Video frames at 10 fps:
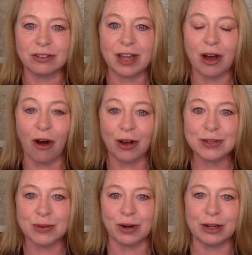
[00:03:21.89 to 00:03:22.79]
they
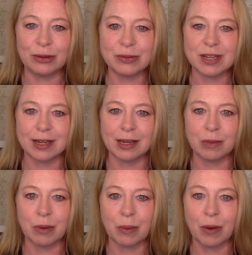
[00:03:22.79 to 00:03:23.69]
also are using an
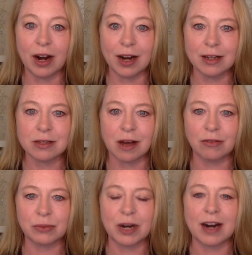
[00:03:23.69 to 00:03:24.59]
email marketing
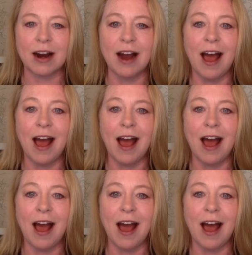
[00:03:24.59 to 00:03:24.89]
software.